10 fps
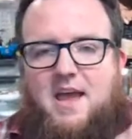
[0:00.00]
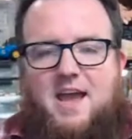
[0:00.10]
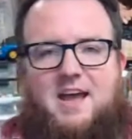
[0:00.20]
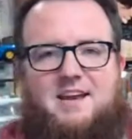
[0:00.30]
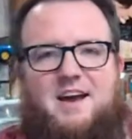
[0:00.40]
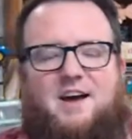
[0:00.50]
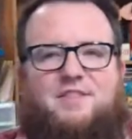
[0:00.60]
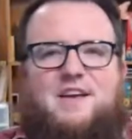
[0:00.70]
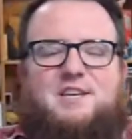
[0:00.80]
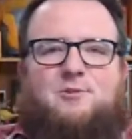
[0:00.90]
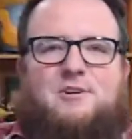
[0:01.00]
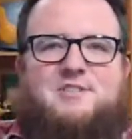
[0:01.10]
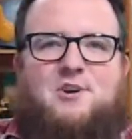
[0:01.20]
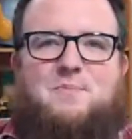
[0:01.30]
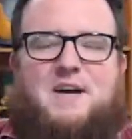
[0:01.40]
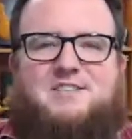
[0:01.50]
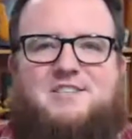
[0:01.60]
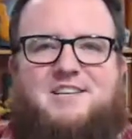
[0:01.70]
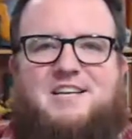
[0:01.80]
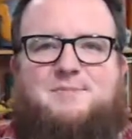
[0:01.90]
And thank you all so much.
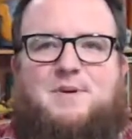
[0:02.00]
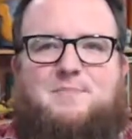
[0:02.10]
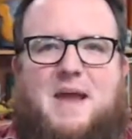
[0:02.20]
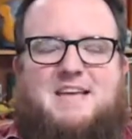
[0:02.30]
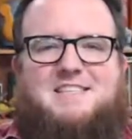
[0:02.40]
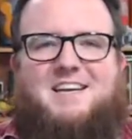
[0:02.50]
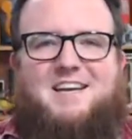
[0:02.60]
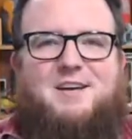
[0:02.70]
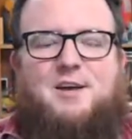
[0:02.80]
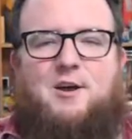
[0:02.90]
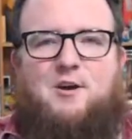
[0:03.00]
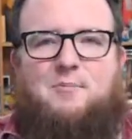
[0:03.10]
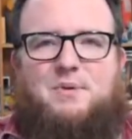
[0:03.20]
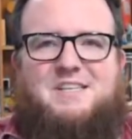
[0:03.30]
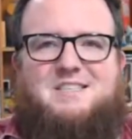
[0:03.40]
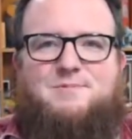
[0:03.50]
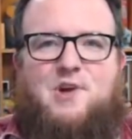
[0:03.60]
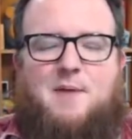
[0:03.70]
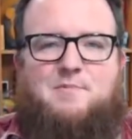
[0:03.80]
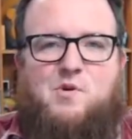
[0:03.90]
It's been amazing. Please
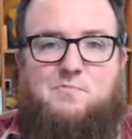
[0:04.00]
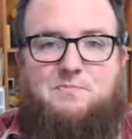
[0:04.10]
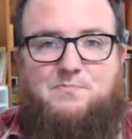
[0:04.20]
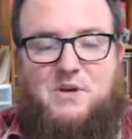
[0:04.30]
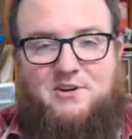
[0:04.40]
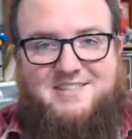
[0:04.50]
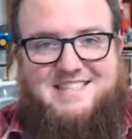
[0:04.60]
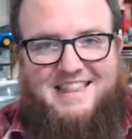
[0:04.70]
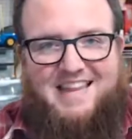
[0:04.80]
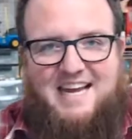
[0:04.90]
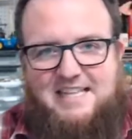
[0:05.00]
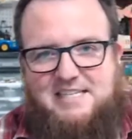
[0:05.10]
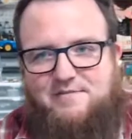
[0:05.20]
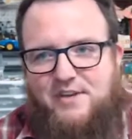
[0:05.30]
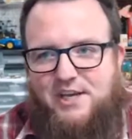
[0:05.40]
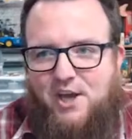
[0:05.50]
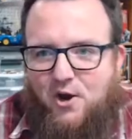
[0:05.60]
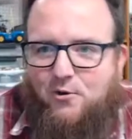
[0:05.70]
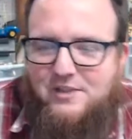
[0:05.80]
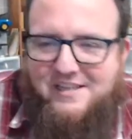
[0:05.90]
subscribe to Boom Builds, like this
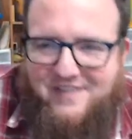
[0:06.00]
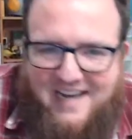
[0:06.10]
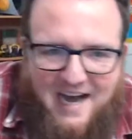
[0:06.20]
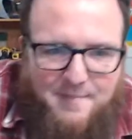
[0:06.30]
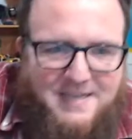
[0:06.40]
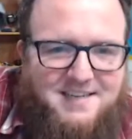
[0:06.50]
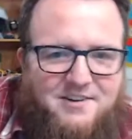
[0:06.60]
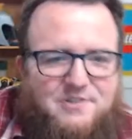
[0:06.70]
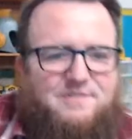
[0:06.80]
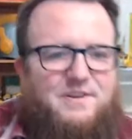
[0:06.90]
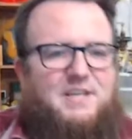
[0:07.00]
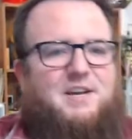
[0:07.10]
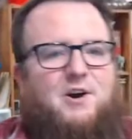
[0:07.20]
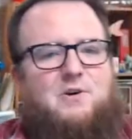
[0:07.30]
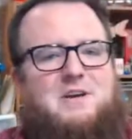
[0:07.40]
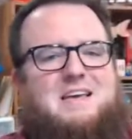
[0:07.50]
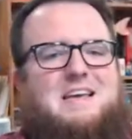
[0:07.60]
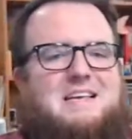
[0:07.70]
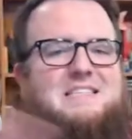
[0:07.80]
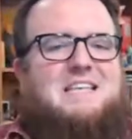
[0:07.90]
video, leave a comment under the video.
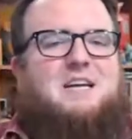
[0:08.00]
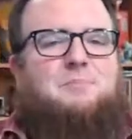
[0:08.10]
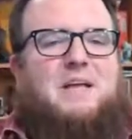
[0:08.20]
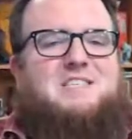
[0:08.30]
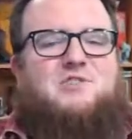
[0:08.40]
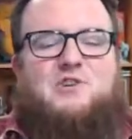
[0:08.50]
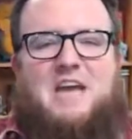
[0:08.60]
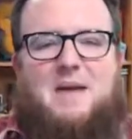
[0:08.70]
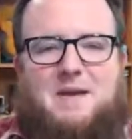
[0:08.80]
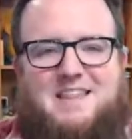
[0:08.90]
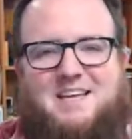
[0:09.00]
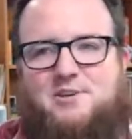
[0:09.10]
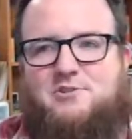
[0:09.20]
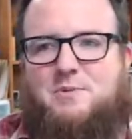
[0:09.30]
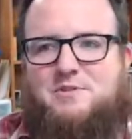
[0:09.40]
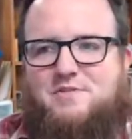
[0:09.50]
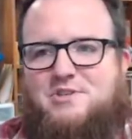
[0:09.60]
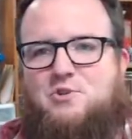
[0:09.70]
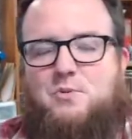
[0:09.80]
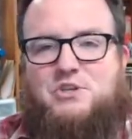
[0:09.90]
Second place Nerd Gaming, thank you so much for the
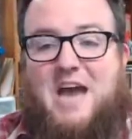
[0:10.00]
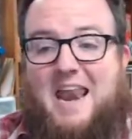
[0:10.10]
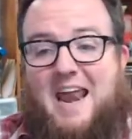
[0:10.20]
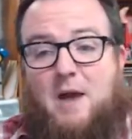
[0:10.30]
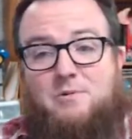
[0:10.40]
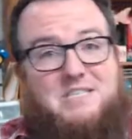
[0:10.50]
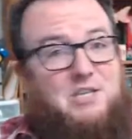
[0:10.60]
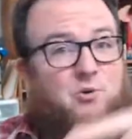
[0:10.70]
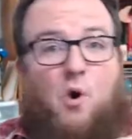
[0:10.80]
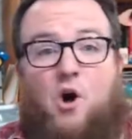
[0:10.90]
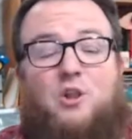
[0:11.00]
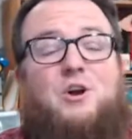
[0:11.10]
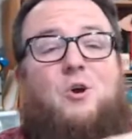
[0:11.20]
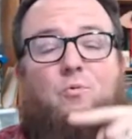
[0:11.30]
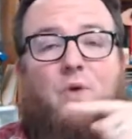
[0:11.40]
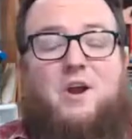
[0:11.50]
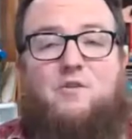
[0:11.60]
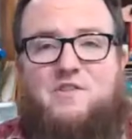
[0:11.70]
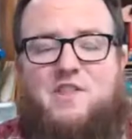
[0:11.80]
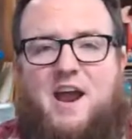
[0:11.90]
super chat. And I will see you all right
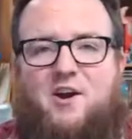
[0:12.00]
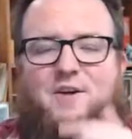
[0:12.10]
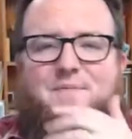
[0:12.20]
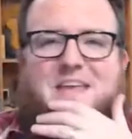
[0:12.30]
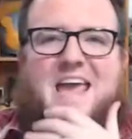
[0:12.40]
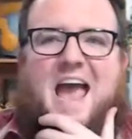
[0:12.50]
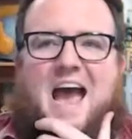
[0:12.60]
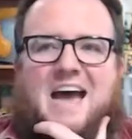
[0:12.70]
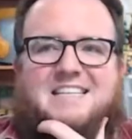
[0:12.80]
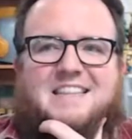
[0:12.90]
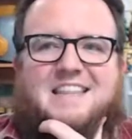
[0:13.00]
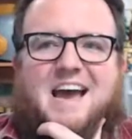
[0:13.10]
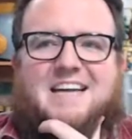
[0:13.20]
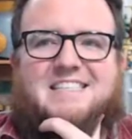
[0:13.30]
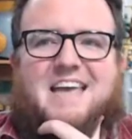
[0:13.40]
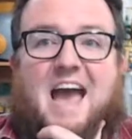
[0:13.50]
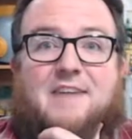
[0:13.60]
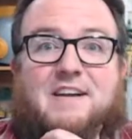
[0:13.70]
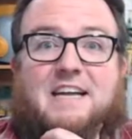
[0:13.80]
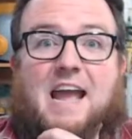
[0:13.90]
over there at that
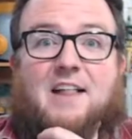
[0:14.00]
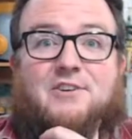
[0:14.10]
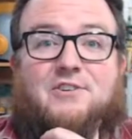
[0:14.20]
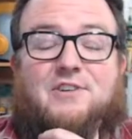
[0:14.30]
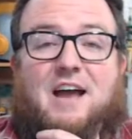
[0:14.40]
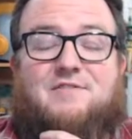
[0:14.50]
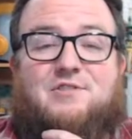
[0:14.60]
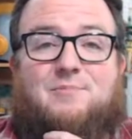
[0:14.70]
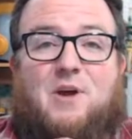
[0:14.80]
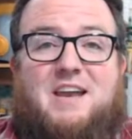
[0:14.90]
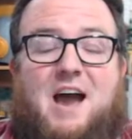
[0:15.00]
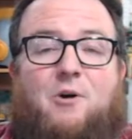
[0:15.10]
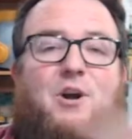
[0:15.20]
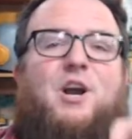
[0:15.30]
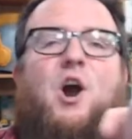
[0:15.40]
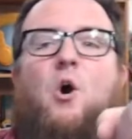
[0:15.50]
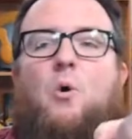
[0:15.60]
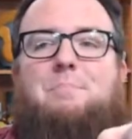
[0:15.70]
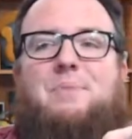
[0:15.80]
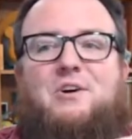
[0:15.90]
advent calendar live stream right now.
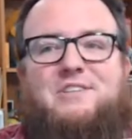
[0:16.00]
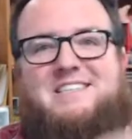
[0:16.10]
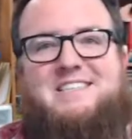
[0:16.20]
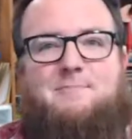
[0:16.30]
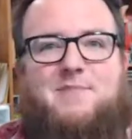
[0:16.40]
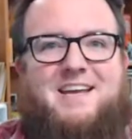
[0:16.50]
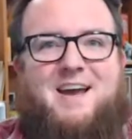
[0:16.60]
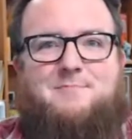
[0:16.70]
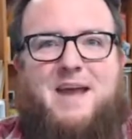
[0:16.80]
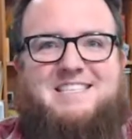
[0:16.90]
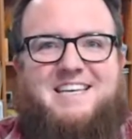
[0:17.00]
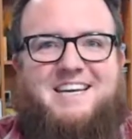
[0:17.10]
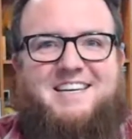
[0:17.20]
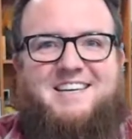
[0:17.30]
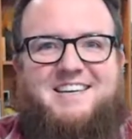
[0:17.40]
Go build something amazing.